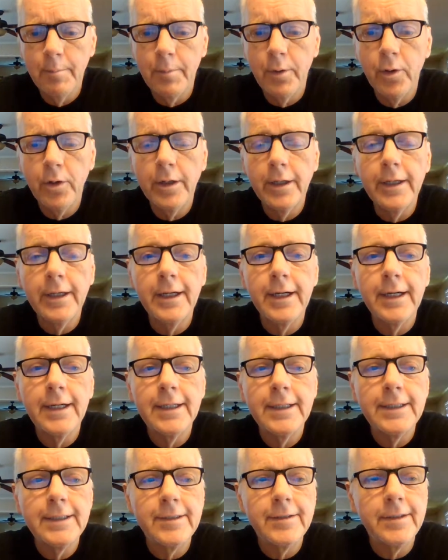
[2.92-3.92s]
Morning,
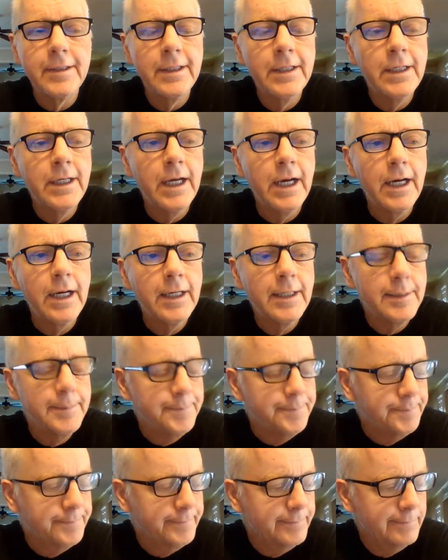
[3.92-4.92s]
guys.
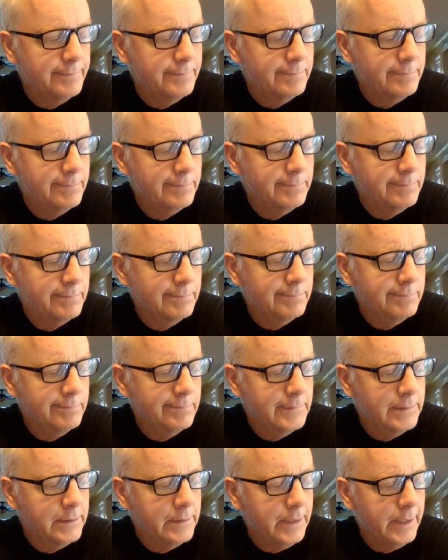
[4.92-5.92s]
Um,
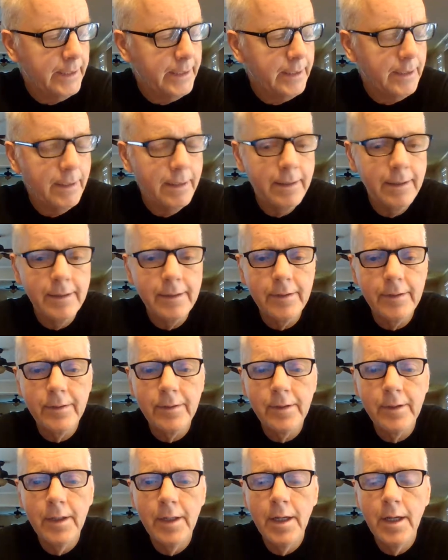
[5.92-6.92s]
titled
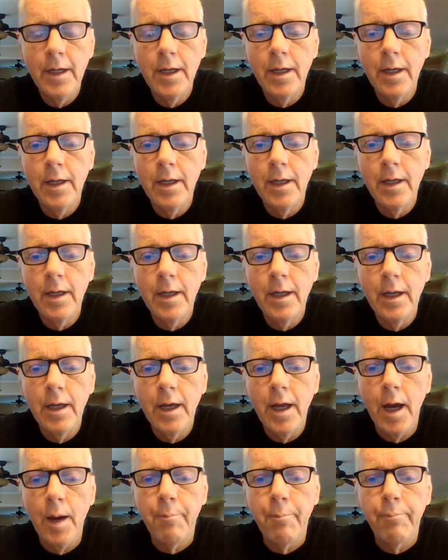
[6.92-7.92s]
this
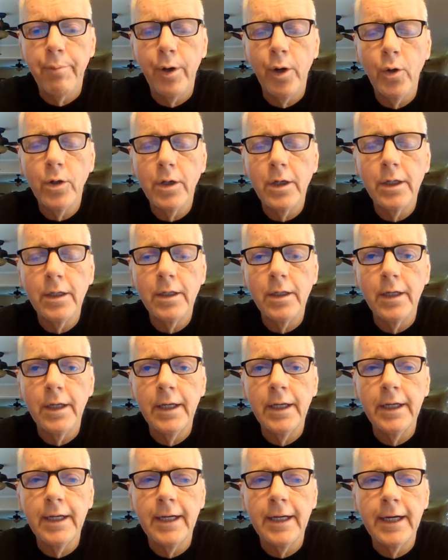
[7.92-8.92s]
A Broken
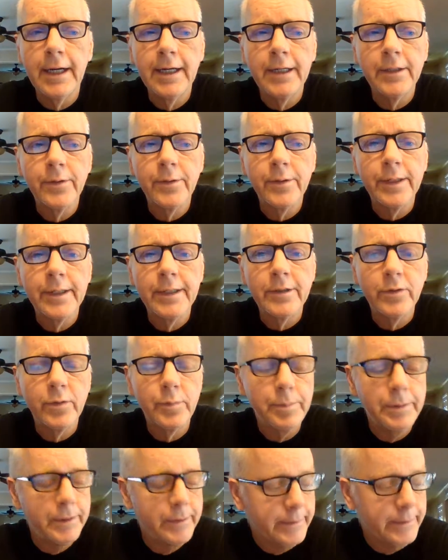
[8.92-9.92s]
and Contrite
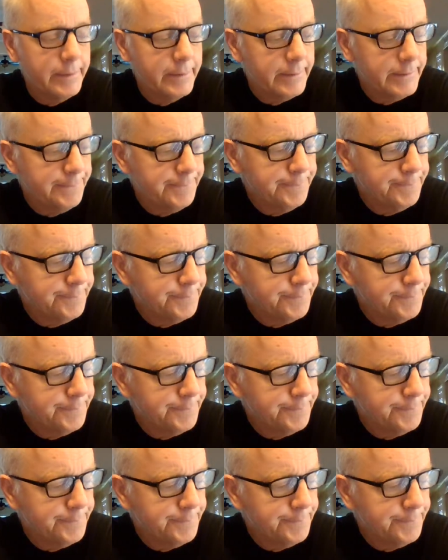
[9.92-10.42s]
Spirit.